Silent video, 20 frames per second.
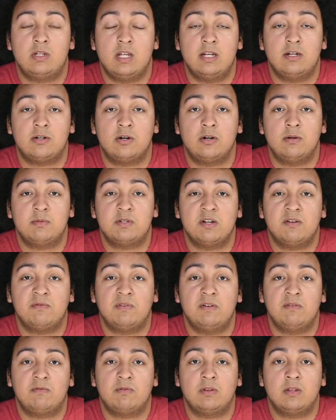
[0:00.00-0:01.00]
and turn himself
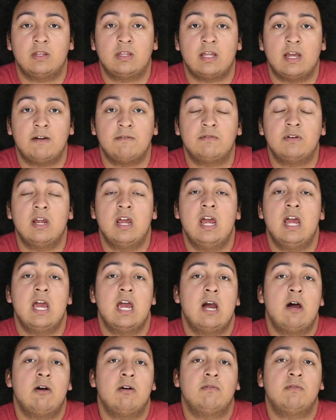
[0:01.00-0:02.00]
in for the theft.
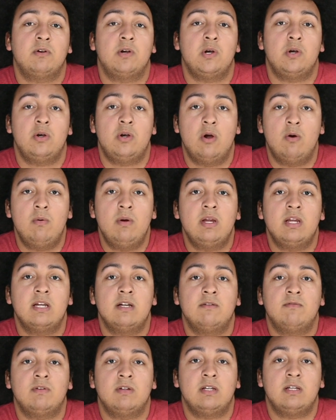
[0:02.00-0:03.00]
However, knowing
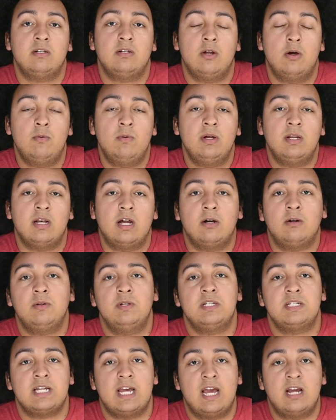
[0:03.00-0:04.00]
not only
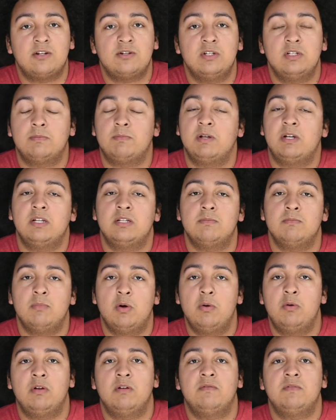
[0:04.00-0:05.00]
his actions but his
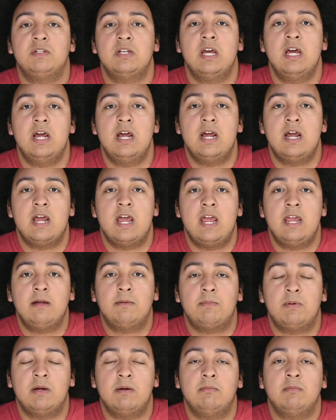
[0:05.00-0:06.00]
motives,
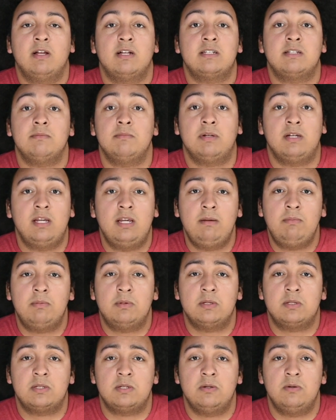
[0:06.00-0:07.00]
Hank Pym lets him keep
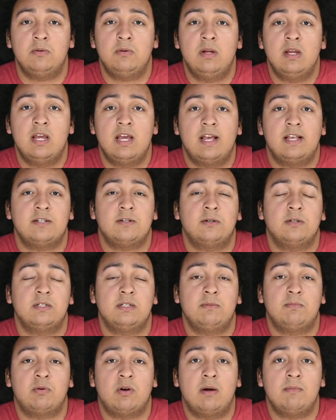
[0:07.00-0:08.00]
the suit as long as
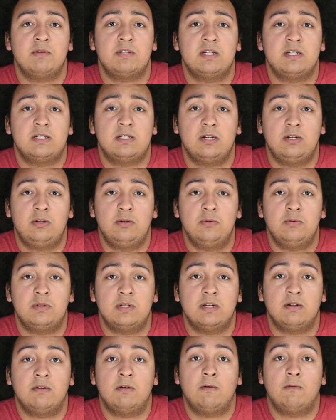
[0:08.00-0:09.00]
he promises to use
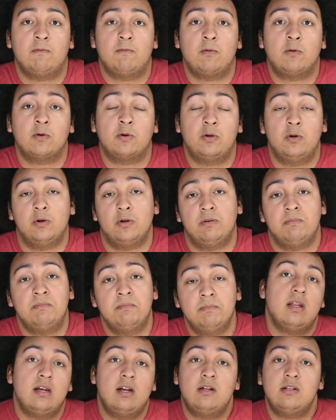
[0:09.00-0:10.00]
it for good.
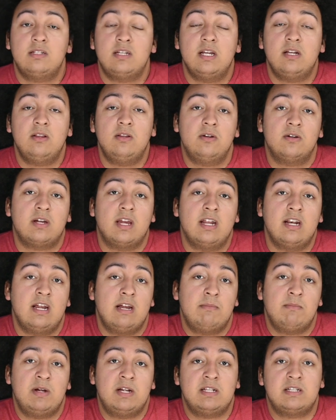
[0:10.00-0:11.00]
Now let's take a look at
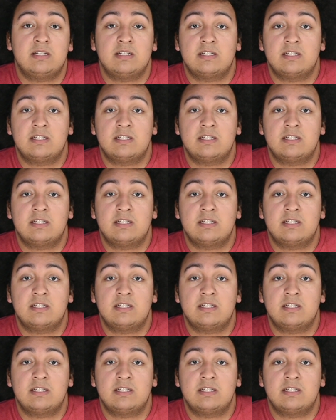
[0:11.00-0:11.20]
Ant-Man's